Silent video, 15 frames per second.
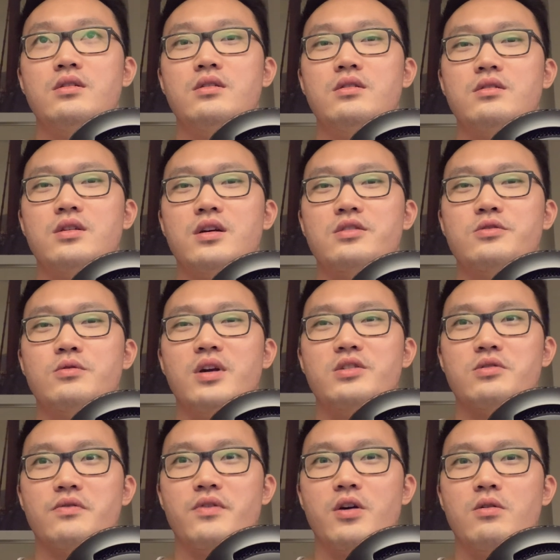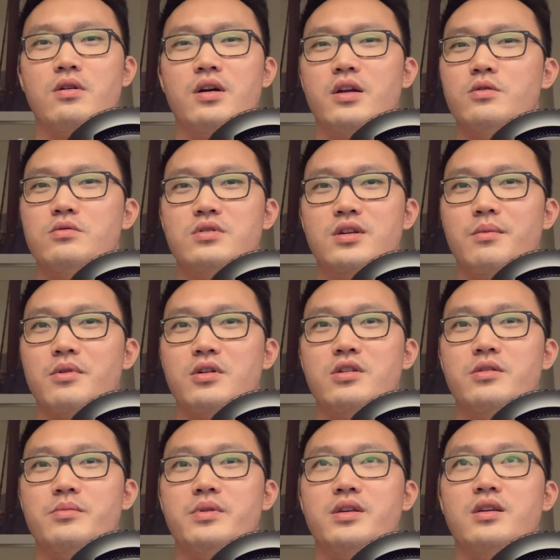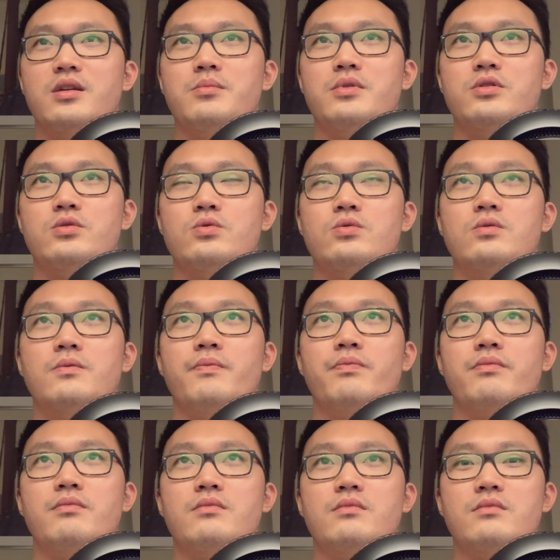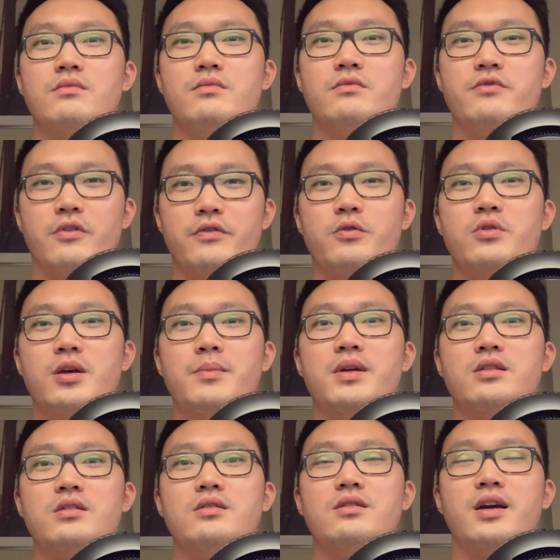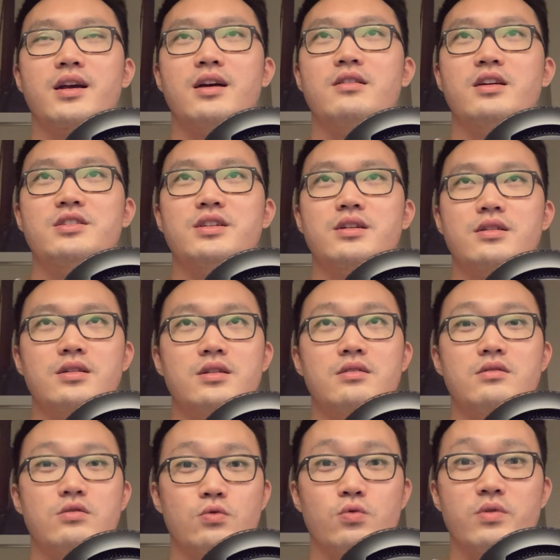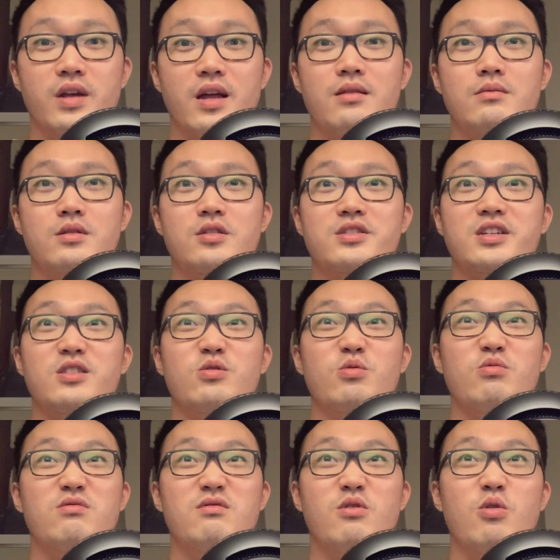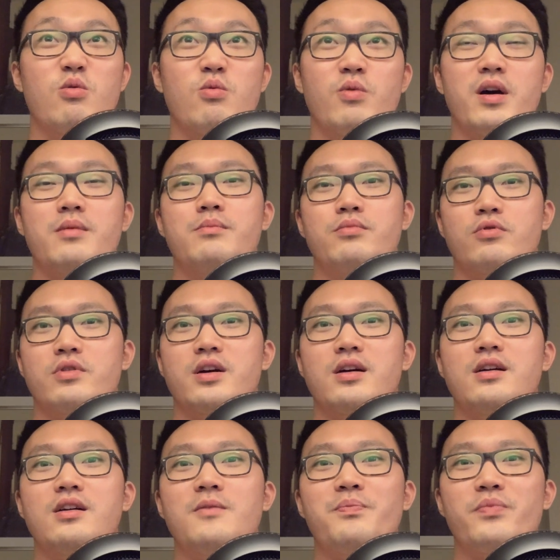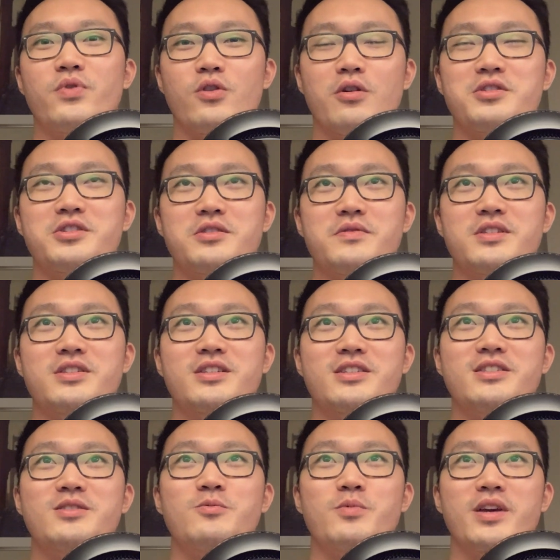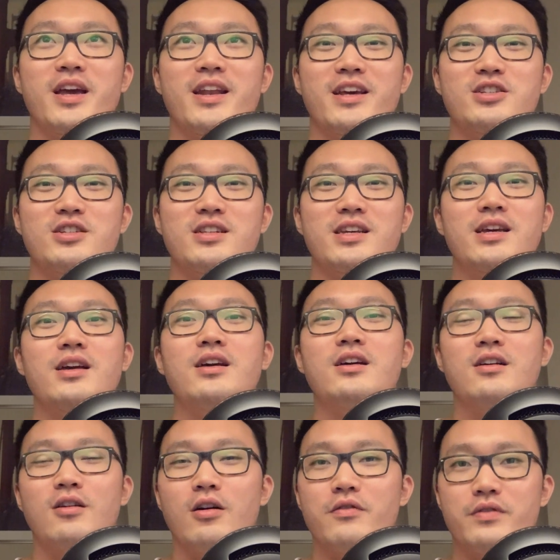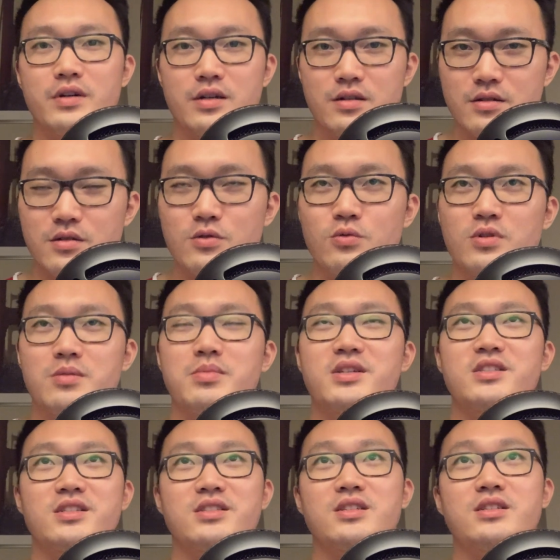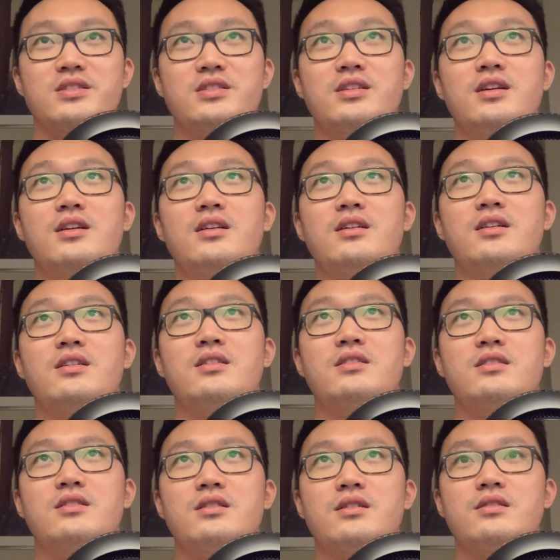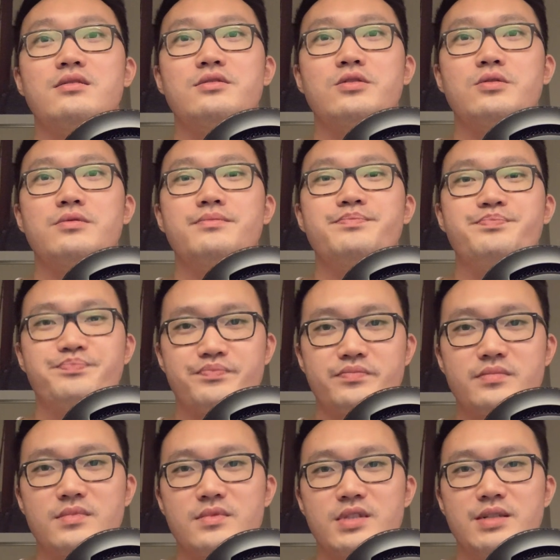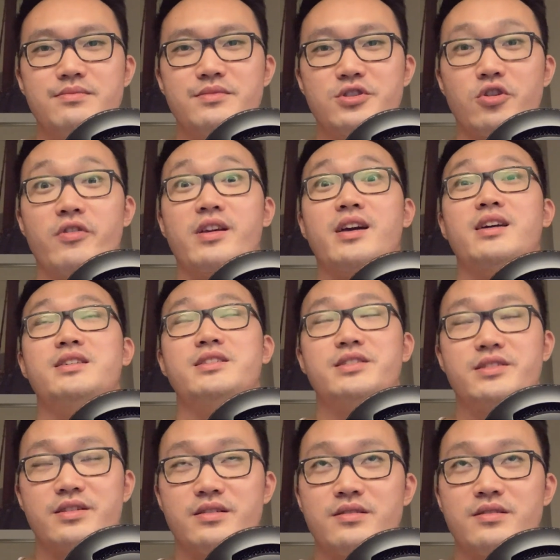Yeah, so as of now, I don't think I'm gonna be able to fulfill that method. I can't exactly do that because I don't know what product nor services we can actually offer to the businesses. Yeah, so sorry guys.